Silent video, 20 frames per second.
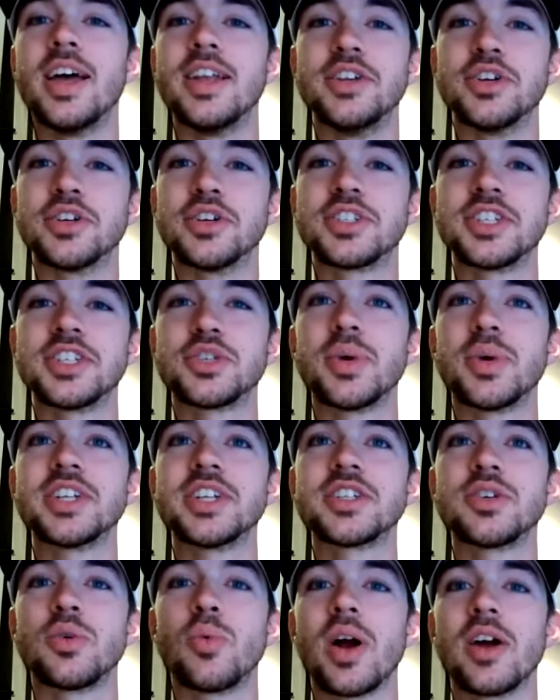and your
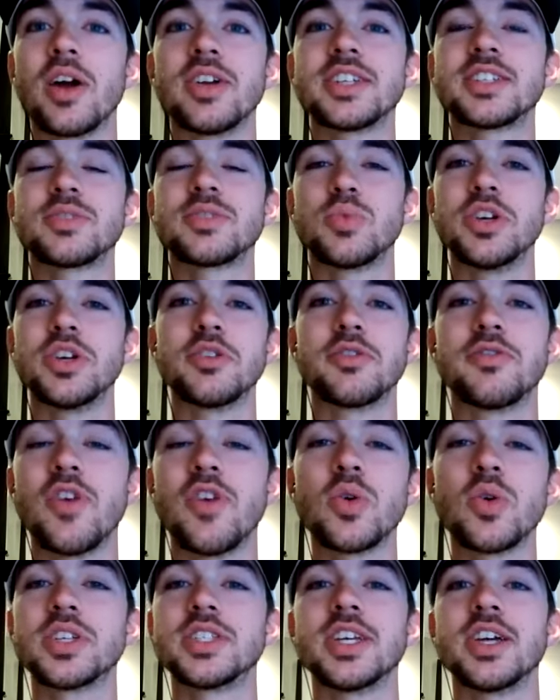situation awareness when you're
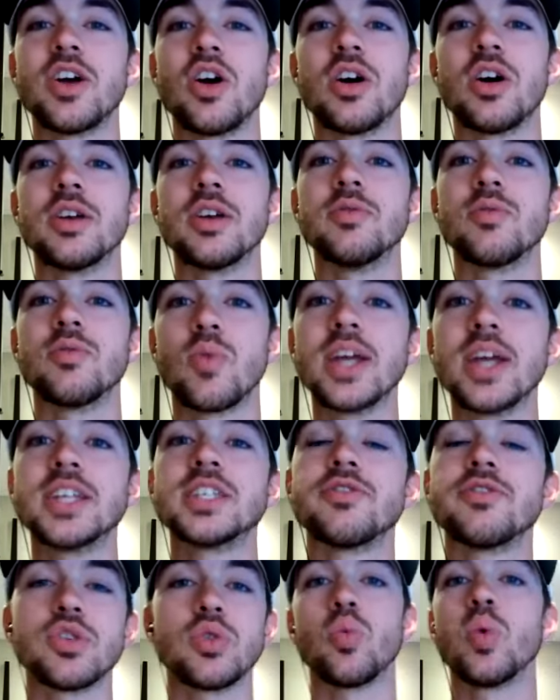focusing on
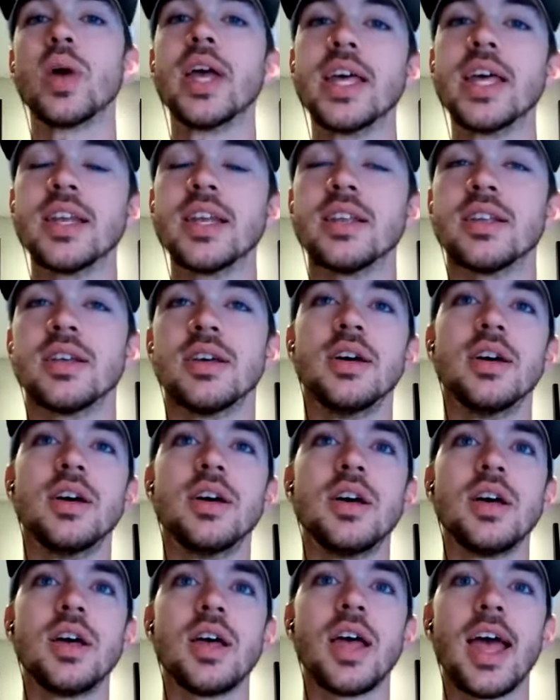racing for the win
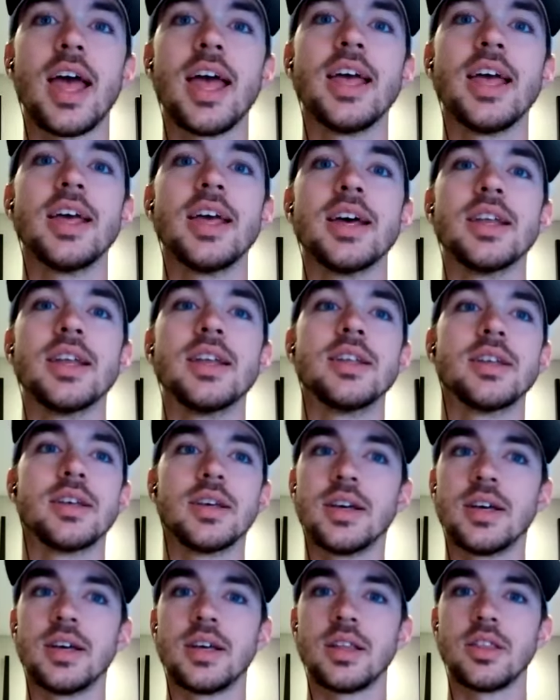and
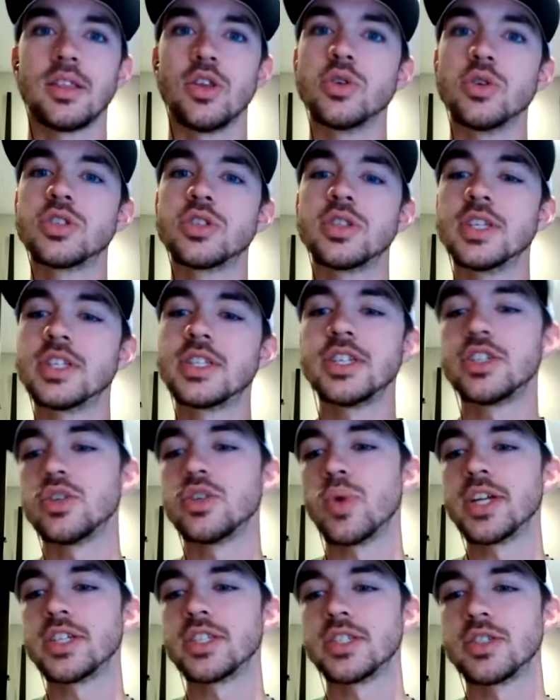those are the
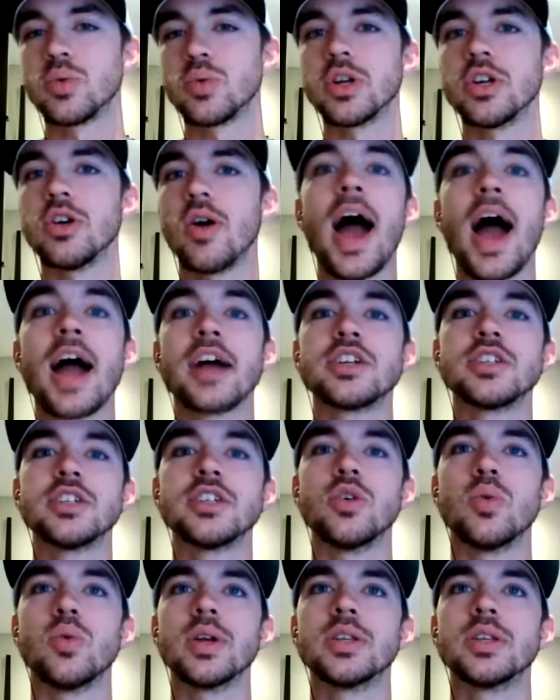situations where you're actually
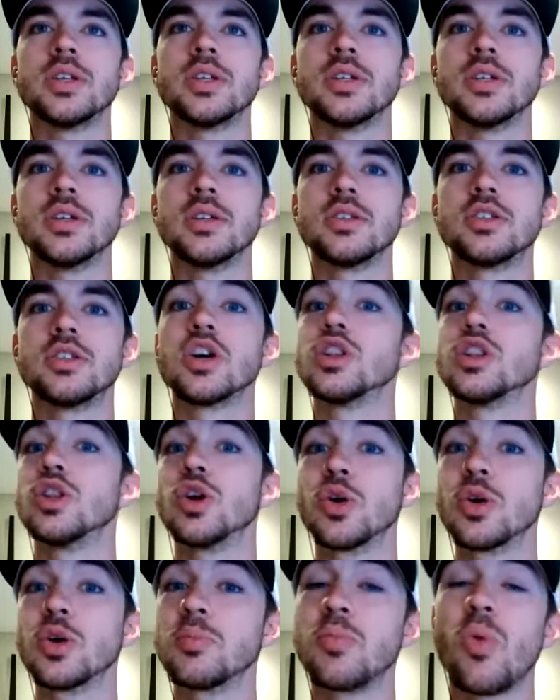going to to
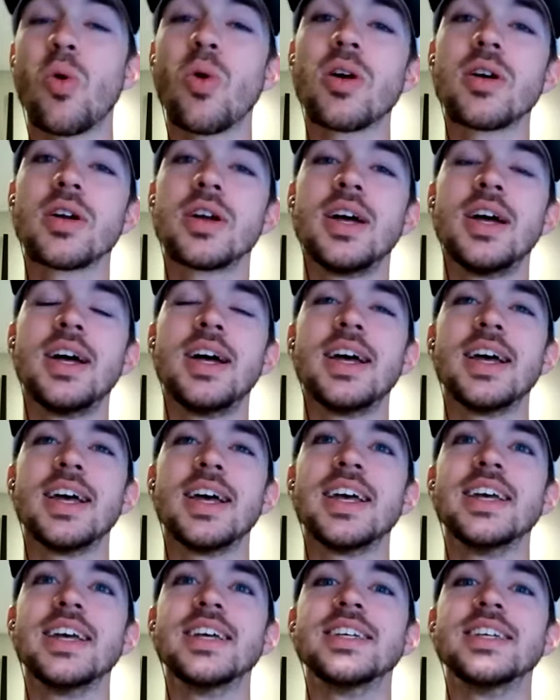learn more
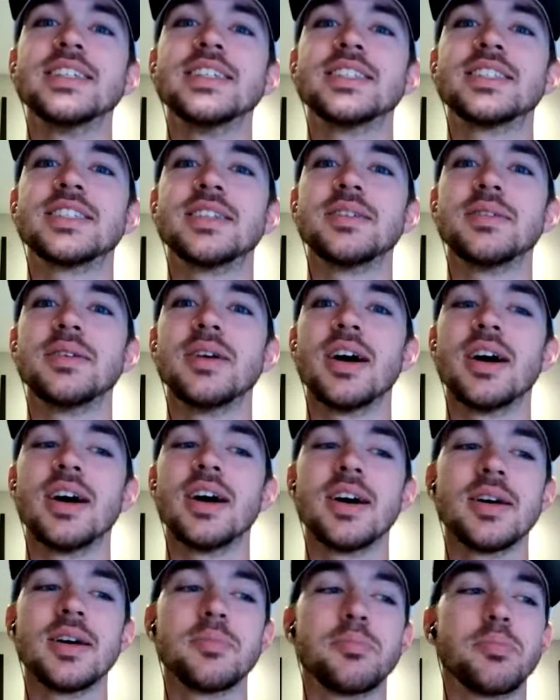is
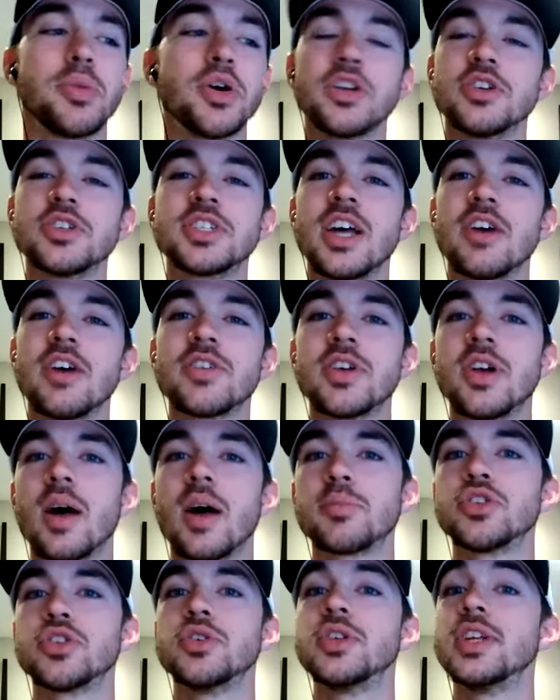uh, putting yourself in an
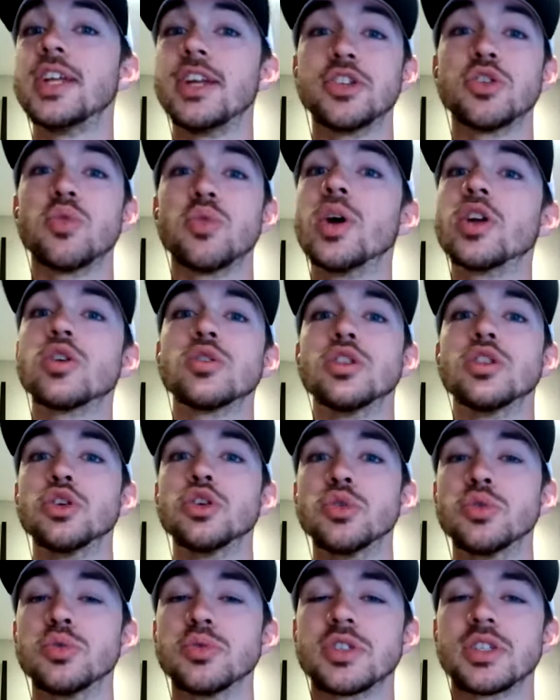opportunity to either win or
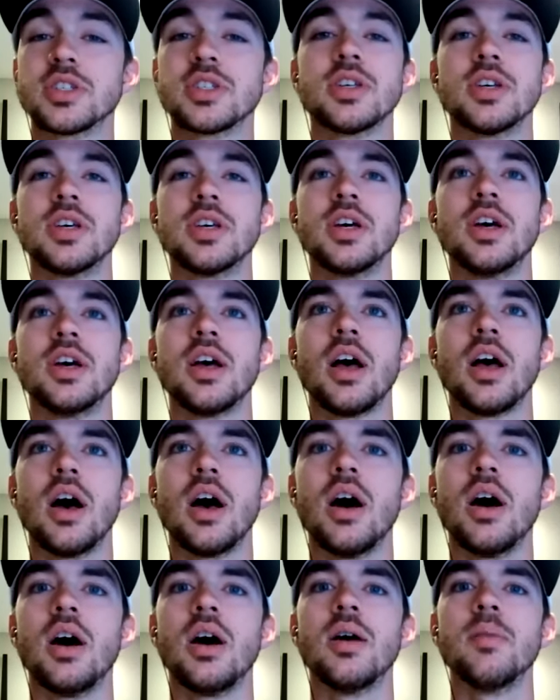lose
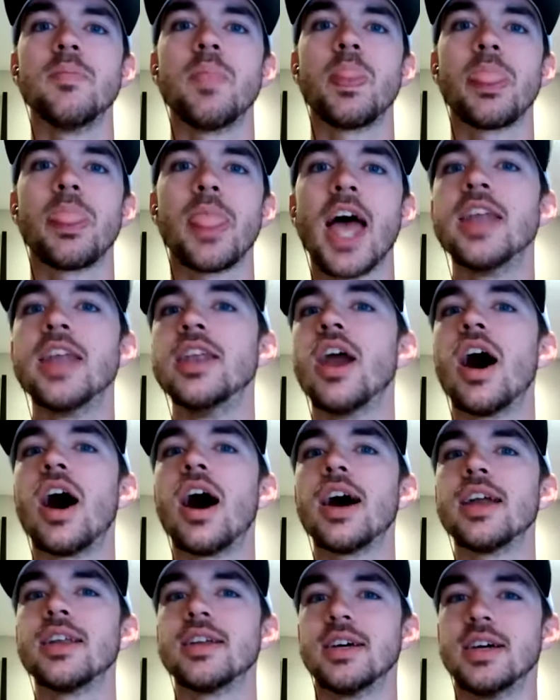um, and
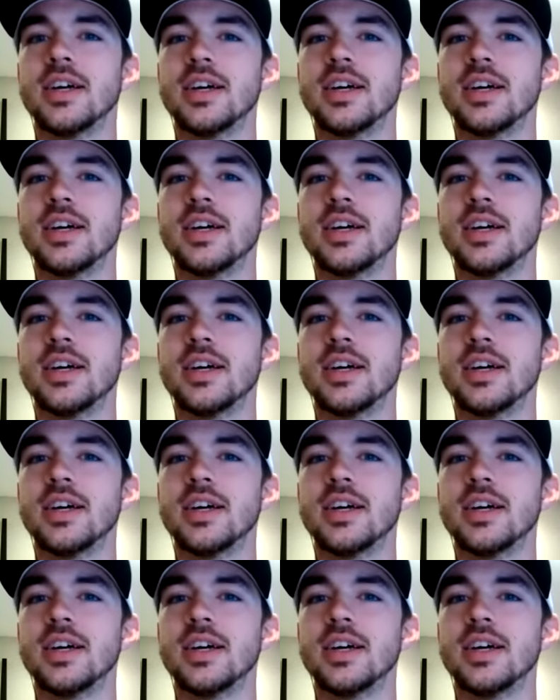not